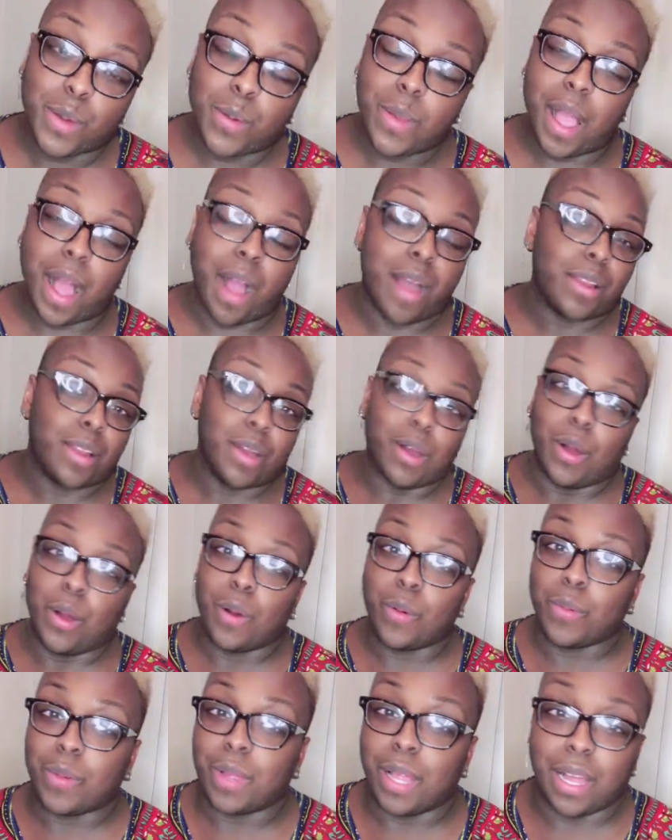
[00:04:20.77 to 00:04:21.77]
We all
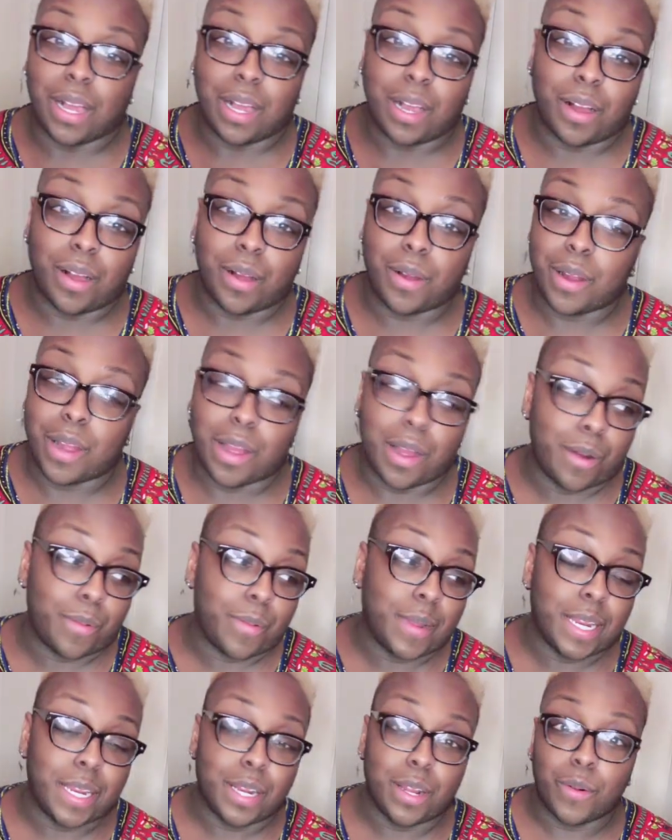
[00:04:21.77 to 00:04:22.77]
know.
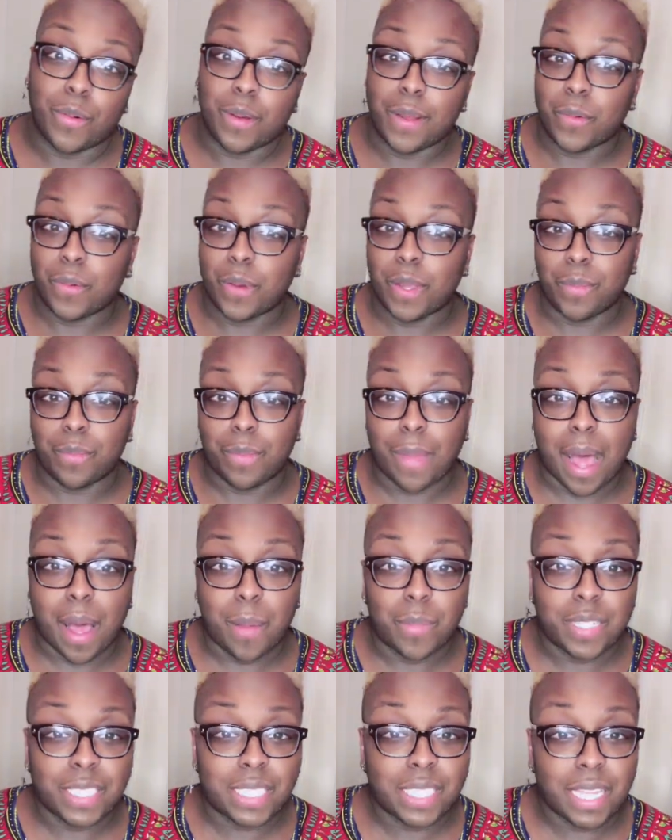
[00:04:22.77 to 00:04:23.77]
Already know what
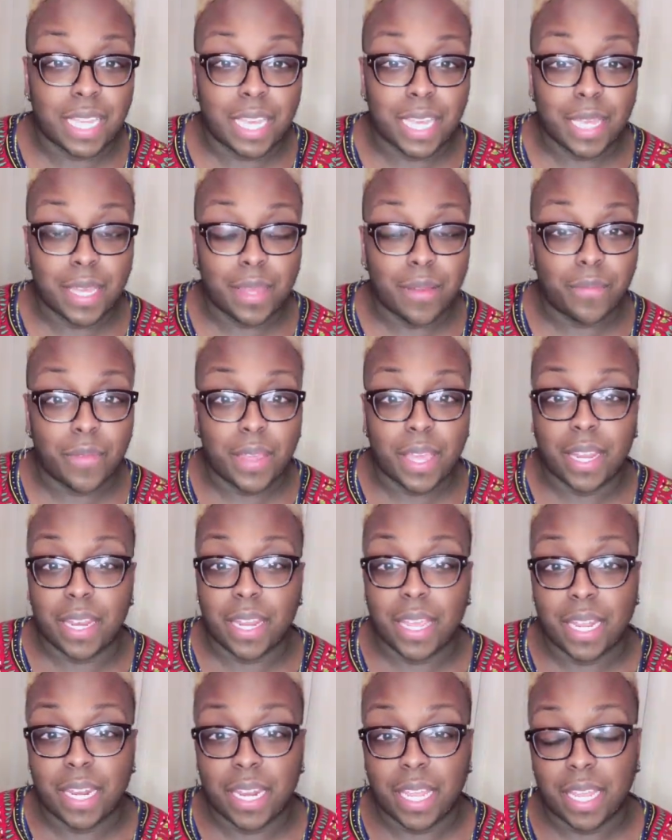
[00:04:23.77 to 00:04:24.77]
mamas give
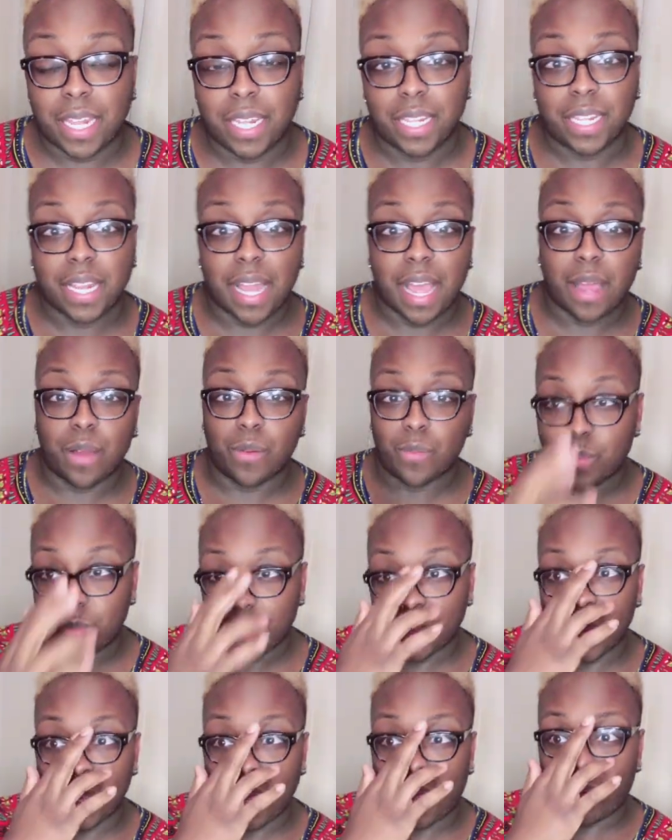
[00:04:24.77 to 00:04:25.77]
and how
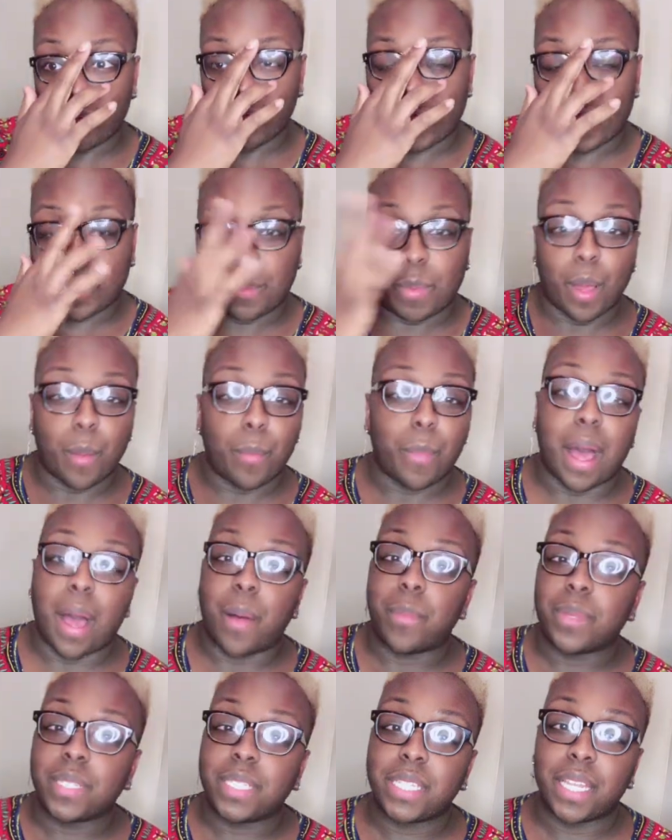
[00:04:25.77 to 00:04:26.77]
we all feel about
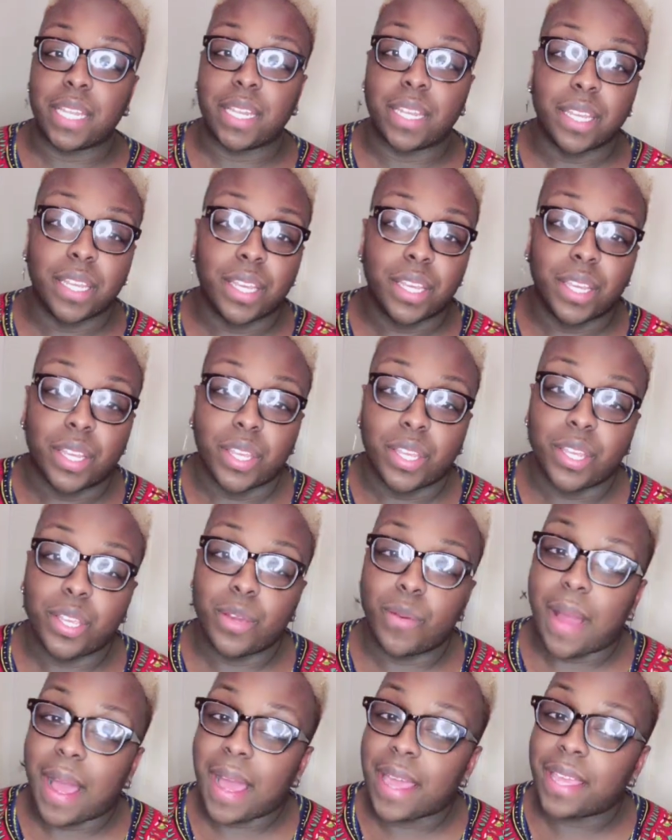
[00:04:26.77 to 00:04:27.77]
mamas. And
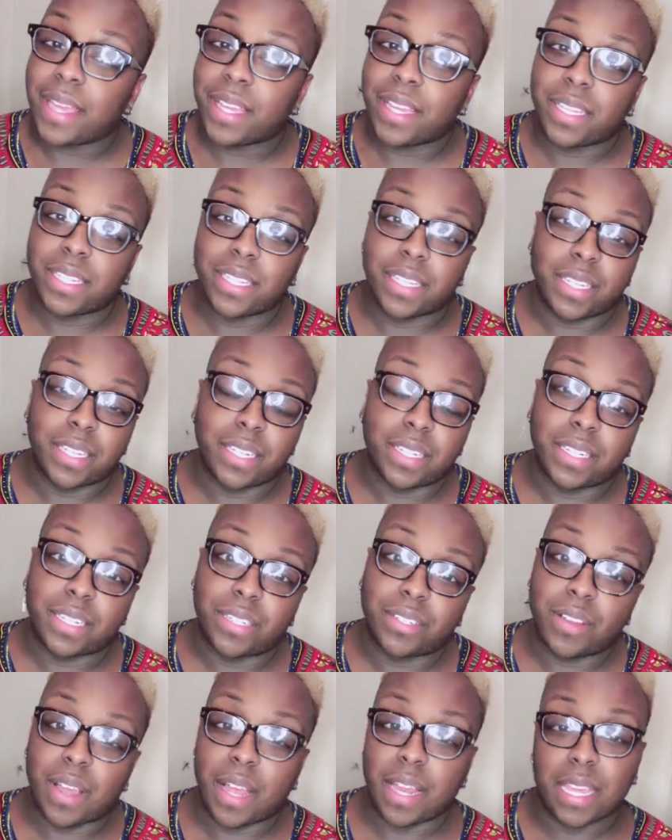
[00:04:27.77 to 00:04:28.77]
you out here
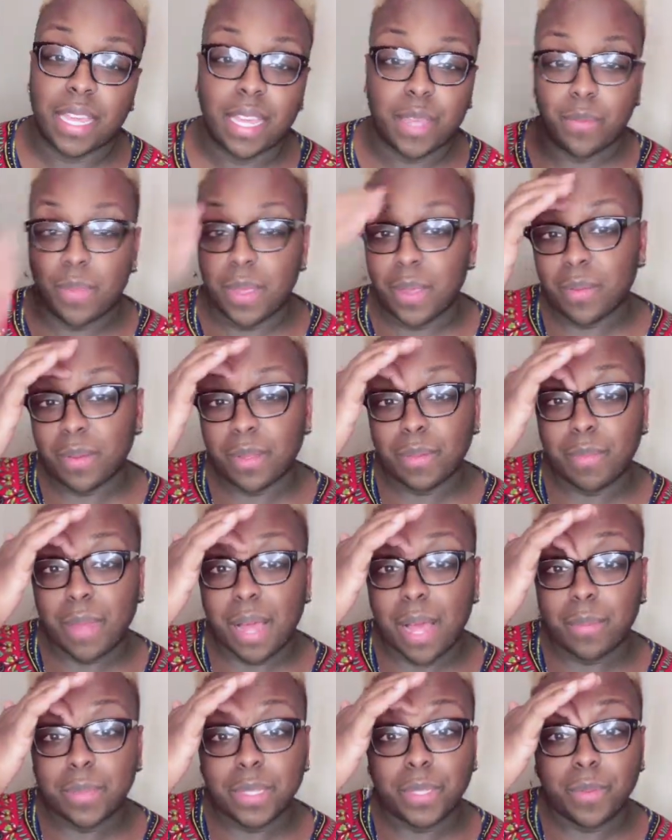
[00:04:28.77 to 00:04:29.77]
trying to hit people's
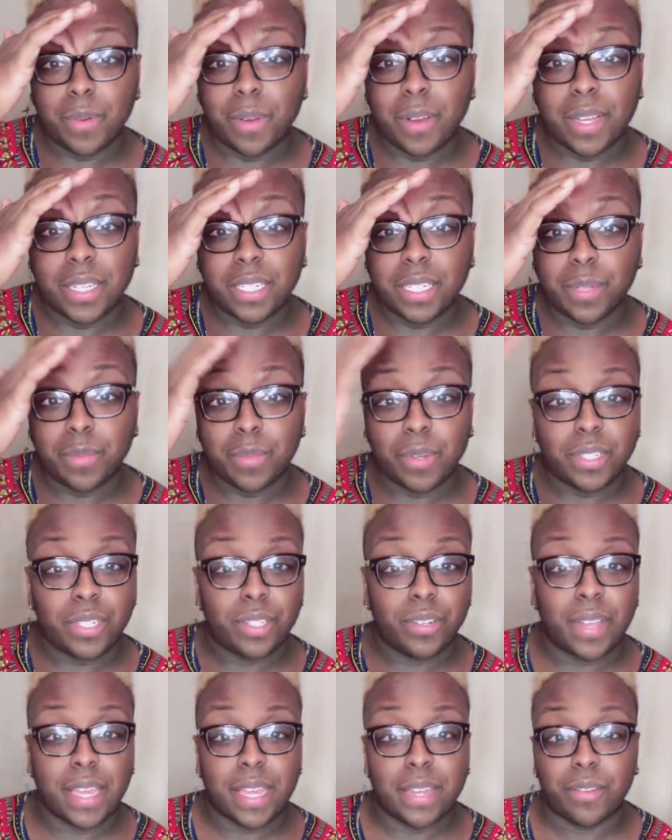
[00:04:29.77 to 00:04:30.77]
mamas, Porsha.
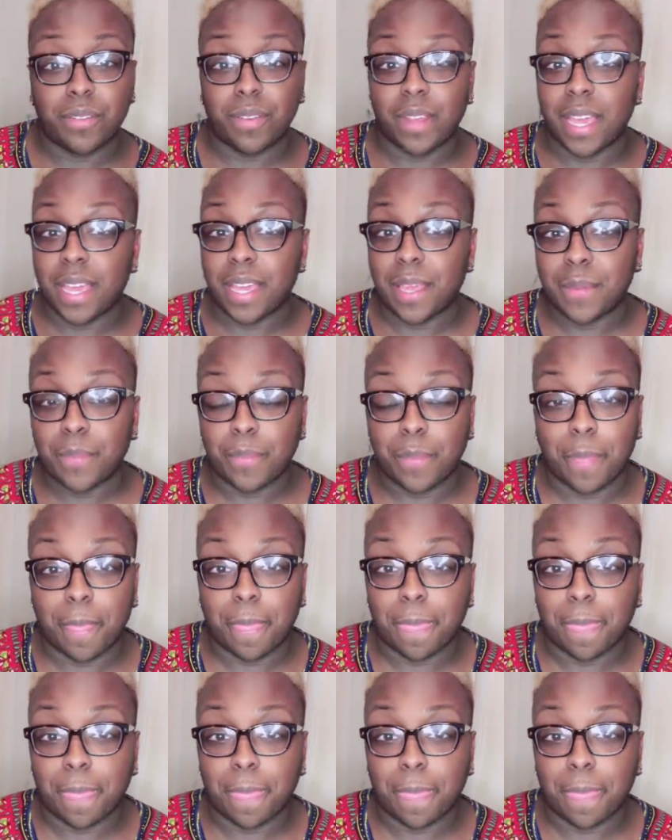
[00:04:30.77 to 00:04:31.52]
Porsha, you can't do that.